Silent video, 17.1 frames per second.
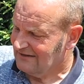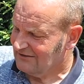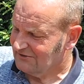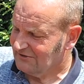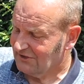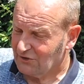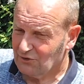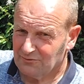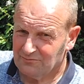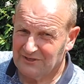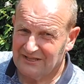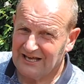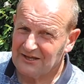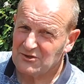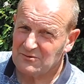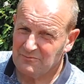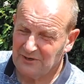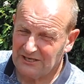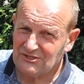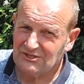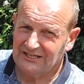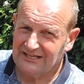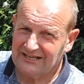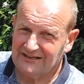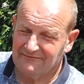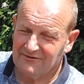Because it could be that,
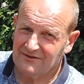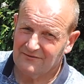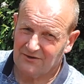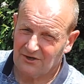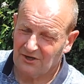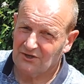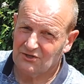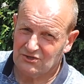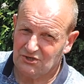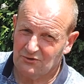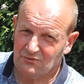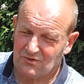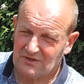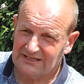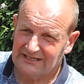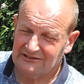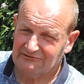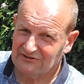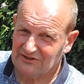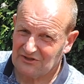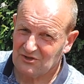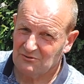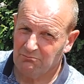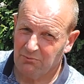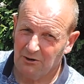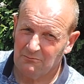especially if you've got a 2-cylinder,
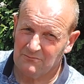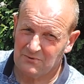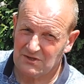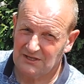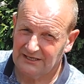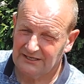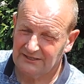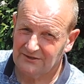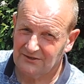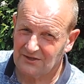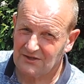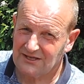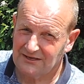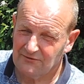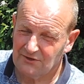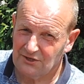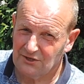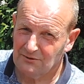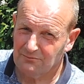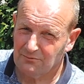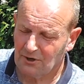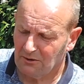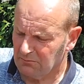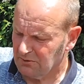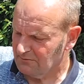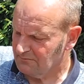it's the bottom cylinder that's giving you the
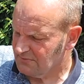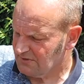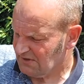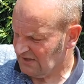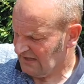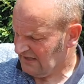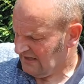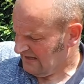problems.